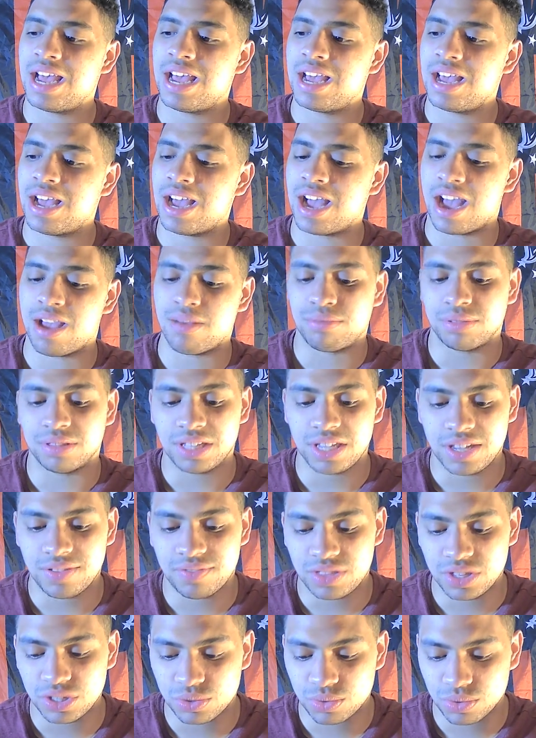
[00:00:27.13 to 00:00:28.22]
I believe
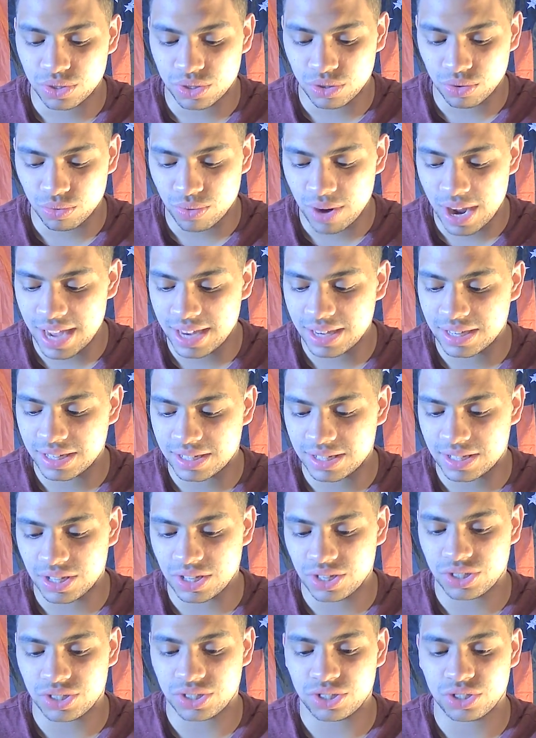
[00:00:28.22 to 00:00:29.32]
this was the right
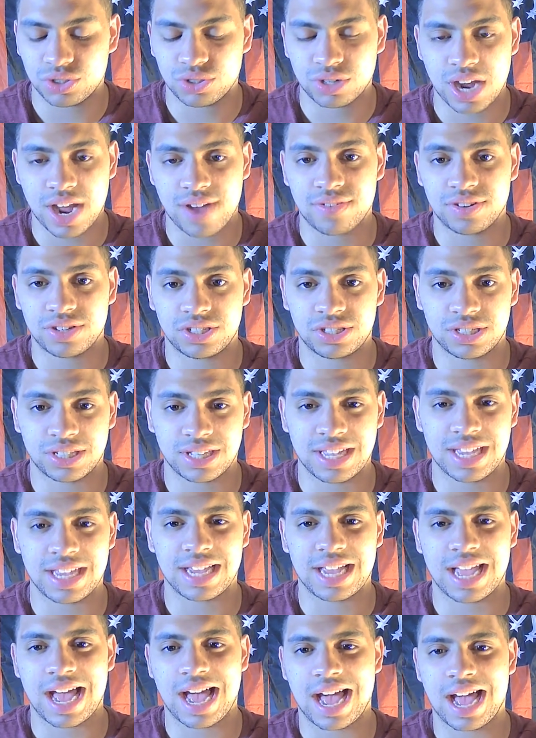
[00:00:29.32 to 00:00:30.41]
decision. Travis
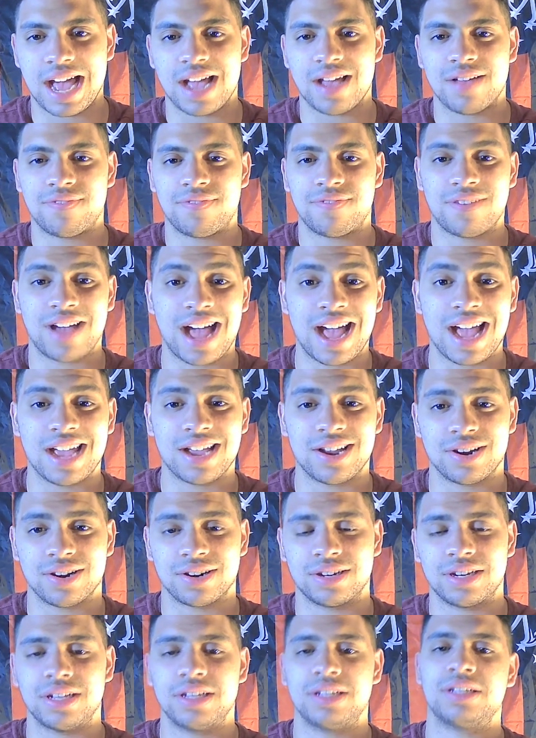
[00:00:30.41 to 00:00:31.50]
Slink
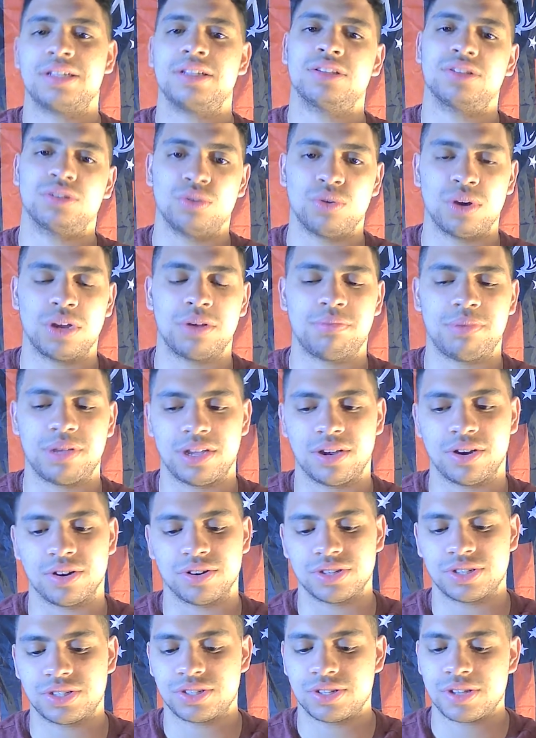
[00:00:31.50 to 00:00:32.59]
fired Lloyd
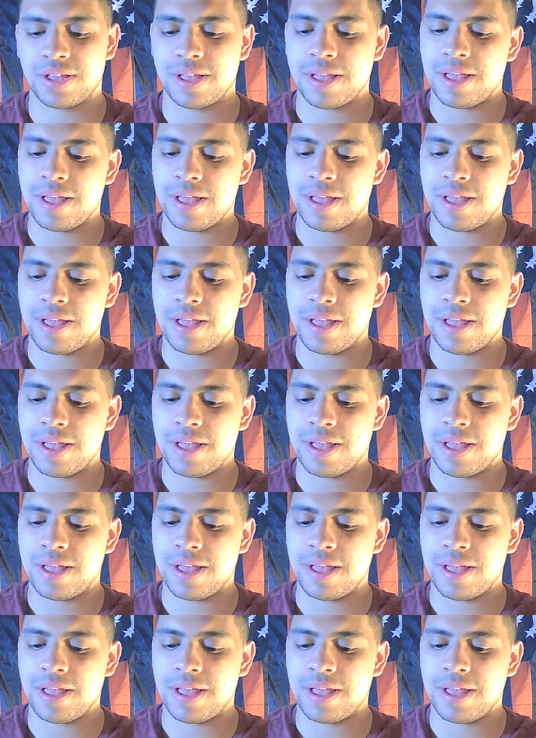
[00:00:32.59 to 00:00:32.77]
Pierce.